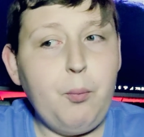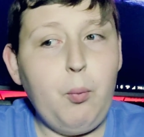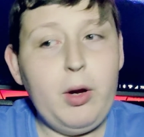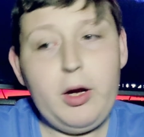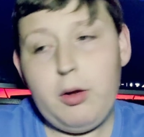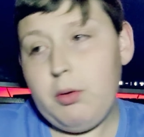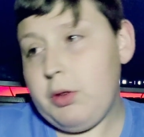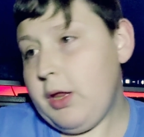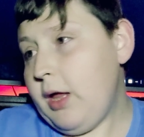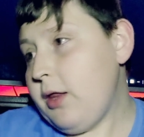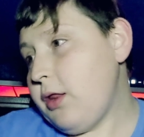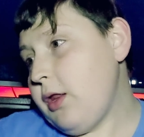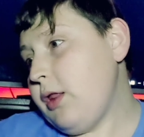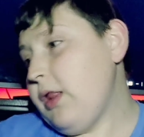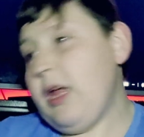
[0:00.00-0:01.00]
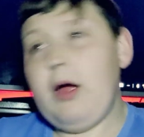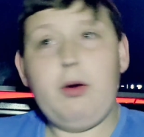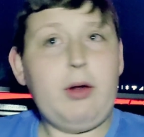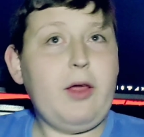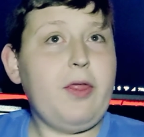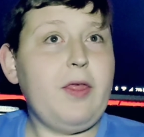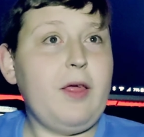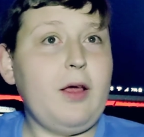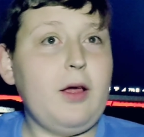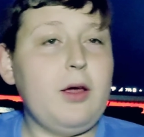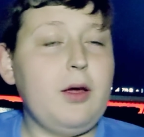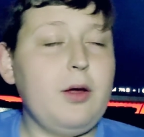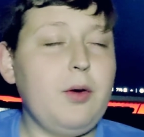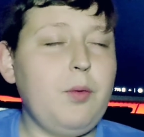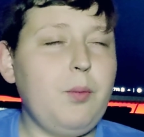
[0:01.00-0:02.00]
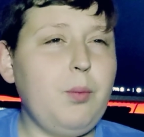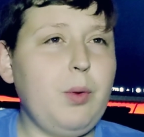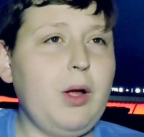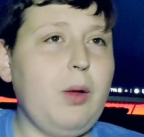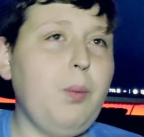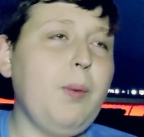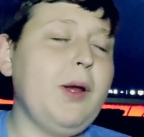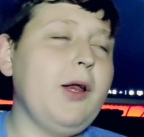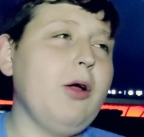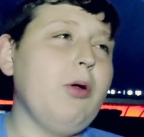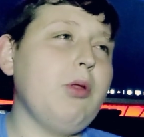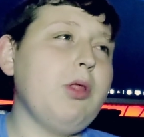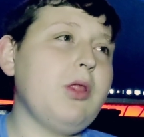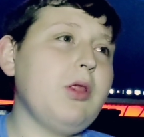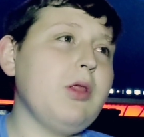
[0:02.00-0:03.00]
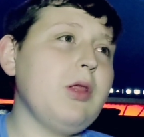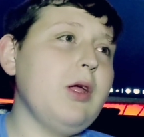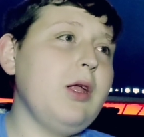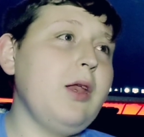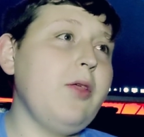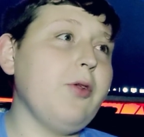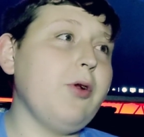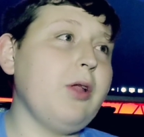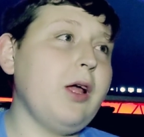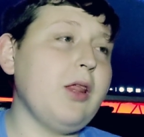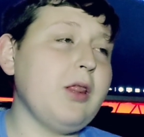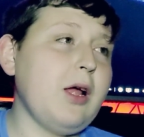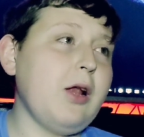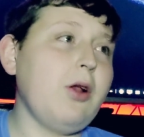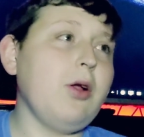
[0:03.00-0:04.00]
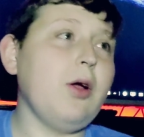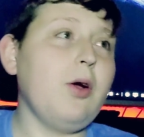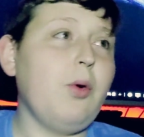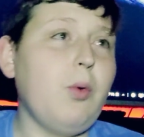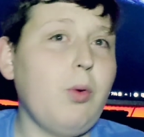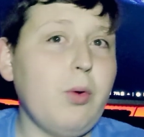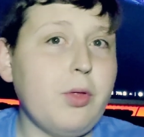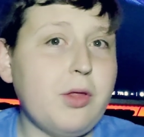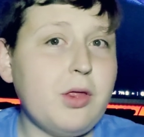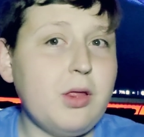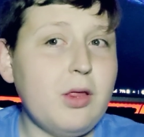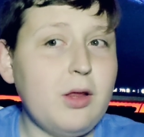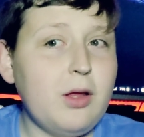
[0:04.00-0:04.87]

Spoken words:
Windows has this down, I think. Well, Windows, it either does that or